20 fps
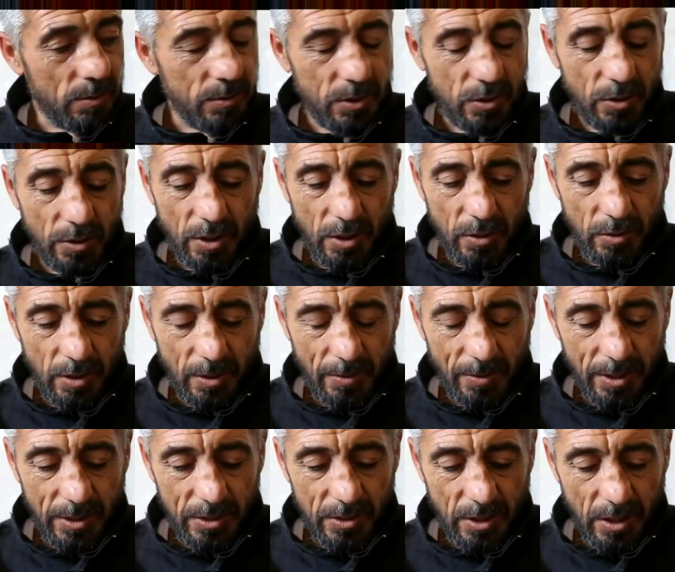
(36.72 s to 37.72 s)
U.S.
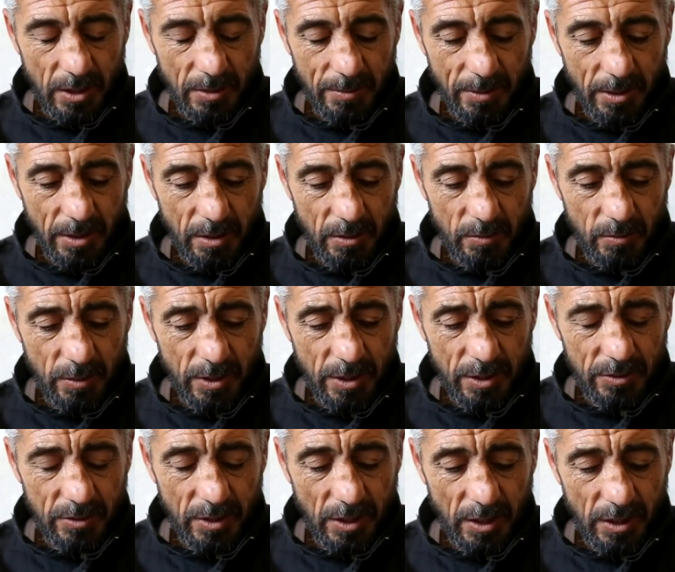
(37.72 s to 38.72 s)
intelligence report says
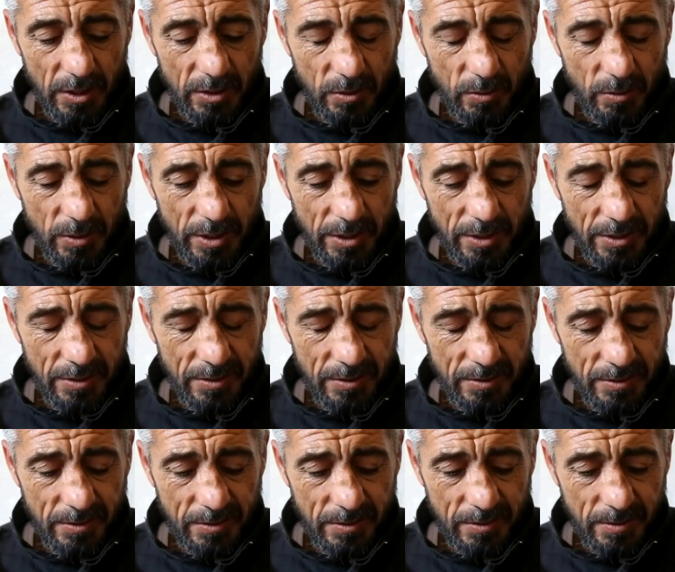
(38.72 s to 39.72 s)
the YPG,
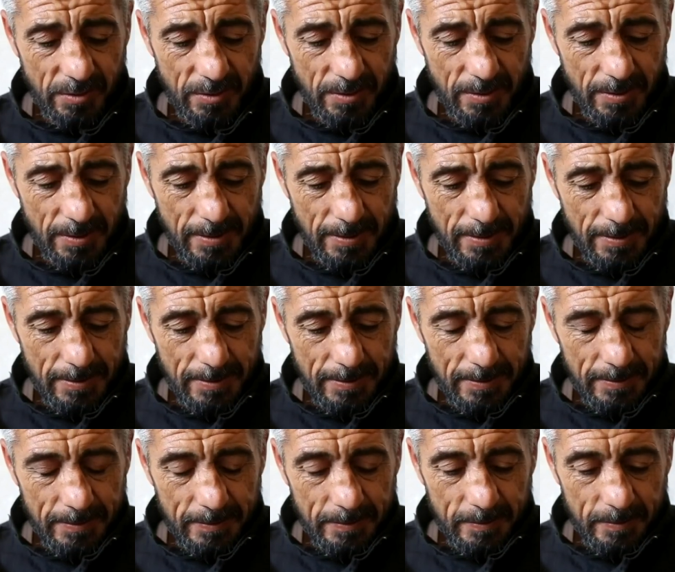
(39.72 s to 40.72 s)
a group
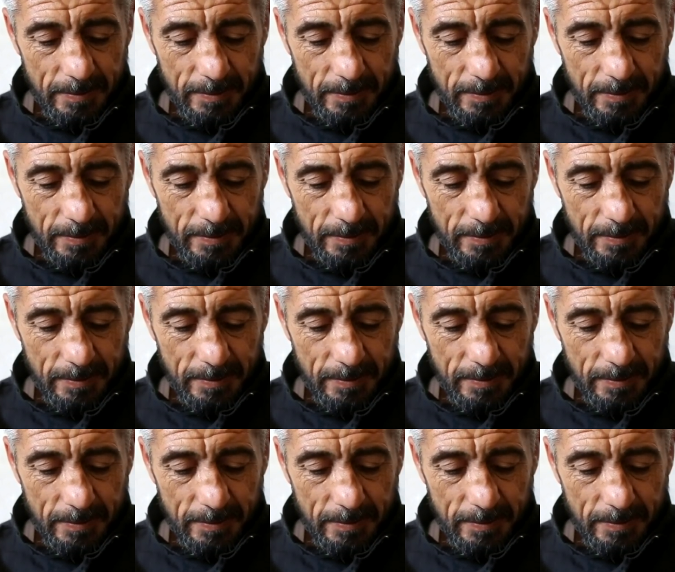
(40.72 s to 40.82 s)
Washington